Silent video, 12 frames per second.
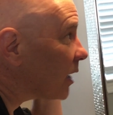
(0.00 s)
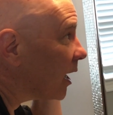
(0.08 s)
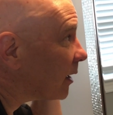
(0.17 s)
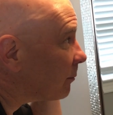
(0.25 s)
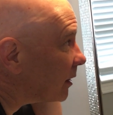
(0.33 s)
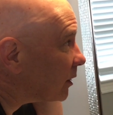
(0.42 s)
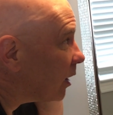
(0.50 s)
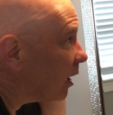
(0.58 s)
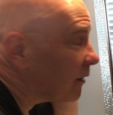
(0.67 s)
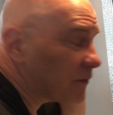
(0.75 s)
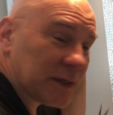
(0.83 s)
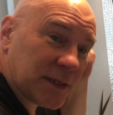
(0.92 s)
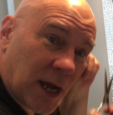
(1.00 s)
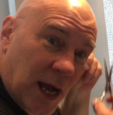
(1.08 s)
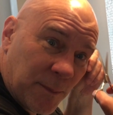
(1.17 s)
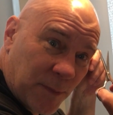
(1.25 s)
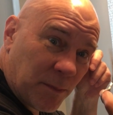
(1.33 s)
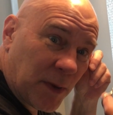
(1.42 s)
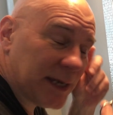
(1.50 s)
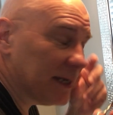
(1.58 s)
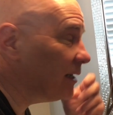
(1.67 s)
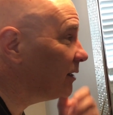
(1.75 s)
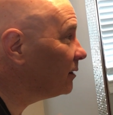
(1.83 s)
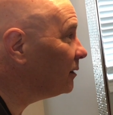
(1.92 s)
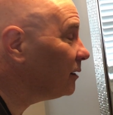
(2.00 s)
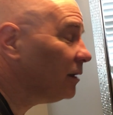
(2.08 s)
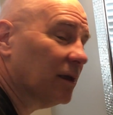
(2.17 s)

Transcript: out top of, my, your, off the of top ears. of my hair.